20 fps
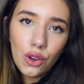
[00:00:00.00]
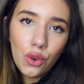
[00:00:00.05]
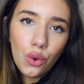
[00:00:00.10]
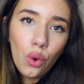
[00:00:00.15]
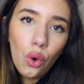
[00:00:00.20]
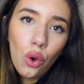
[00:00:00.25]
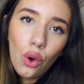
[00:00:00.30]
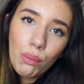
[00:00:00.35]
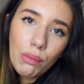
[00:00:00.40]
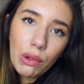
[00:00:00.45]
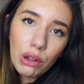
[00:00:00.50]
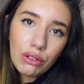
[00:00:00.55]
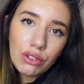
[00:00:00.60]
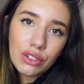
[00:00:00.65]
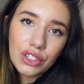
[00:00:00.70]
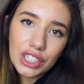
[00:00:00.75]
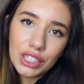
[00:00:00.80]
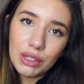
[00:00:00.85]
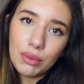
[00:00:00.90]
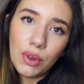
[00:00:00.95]
normal
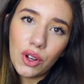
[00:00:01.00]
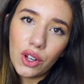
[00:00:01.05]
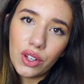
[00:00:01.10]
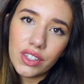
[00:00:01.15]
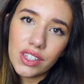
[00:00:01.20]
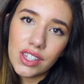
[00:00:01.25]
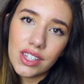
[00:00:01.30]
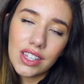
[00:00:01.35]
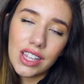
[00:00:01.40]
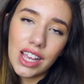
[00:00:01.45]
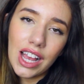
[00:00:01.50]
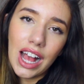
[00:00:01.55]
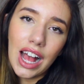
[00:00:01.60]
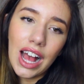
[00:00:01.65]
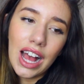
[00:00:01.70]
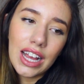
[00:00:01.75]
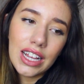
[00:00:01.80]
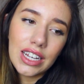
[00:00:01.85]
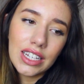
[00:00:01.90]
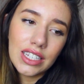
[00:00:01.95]
she was,
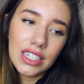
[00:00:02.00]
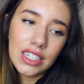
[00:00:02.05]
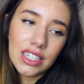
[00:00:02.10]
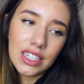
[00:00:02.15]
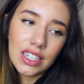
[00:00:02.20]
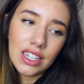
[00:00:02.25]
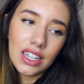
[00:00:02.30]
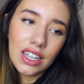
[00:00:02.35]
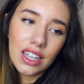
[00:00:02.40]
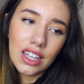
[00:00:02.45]
and